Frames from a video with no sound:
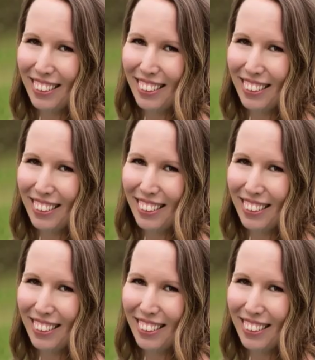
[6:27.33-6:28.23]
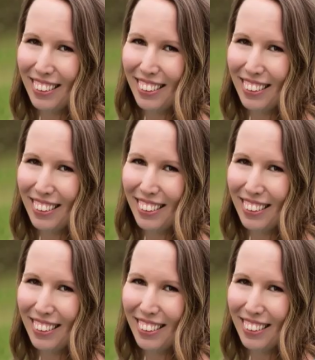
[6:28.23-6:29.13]

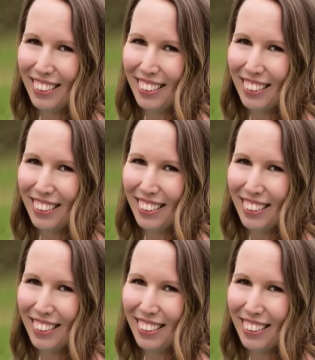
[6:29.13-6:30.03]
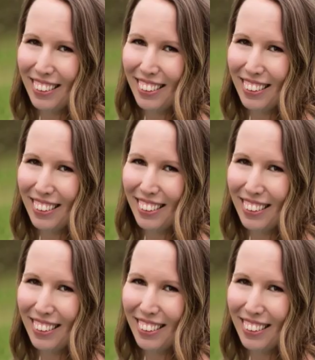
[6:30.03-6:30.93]

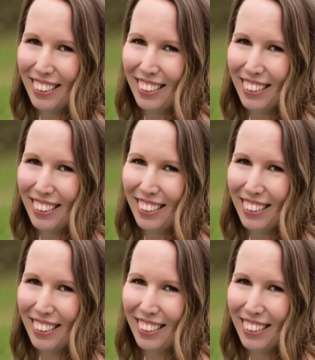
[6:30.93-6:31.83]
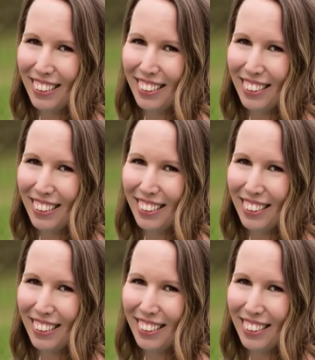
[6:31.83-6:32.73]

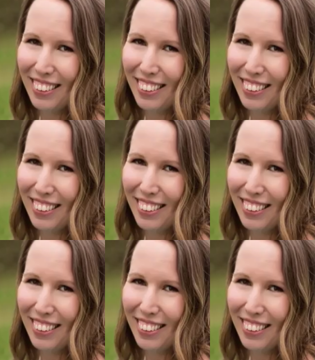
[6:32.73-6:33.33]
The face doesn't move, so there is nothing to read.